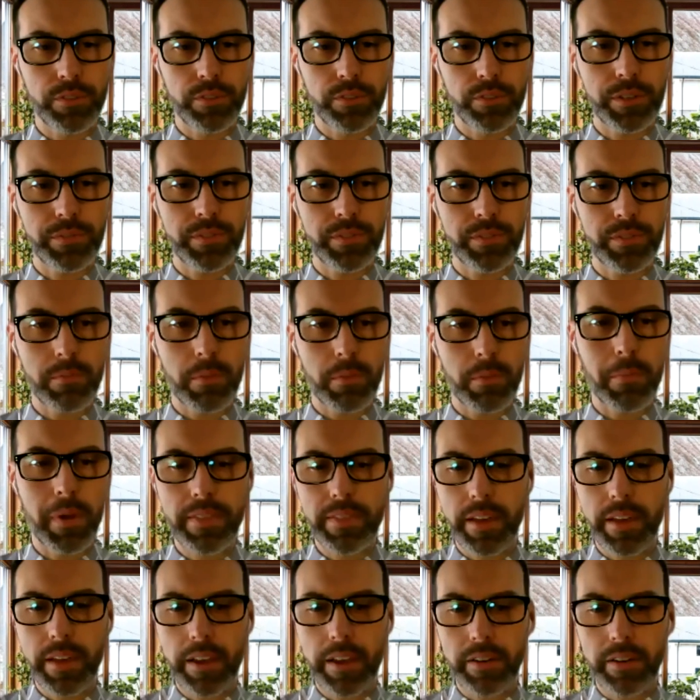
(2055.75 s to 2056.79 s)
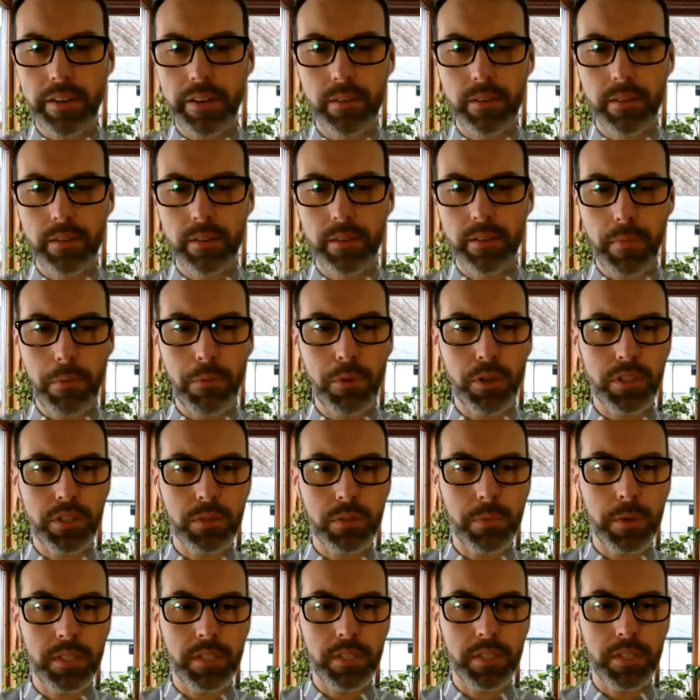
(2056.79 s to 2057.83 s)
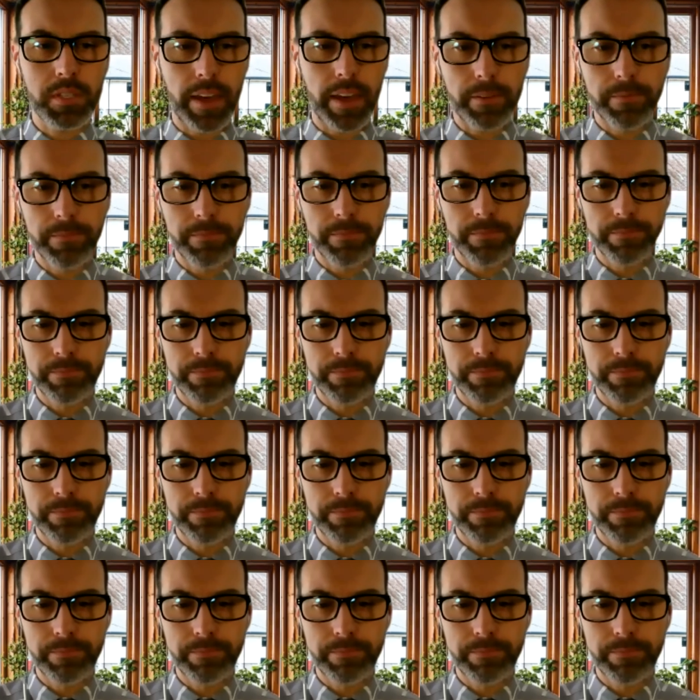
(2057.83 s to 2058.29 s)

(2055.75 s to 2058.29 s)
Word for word: shifts have been made there? And maybe you could speak to that.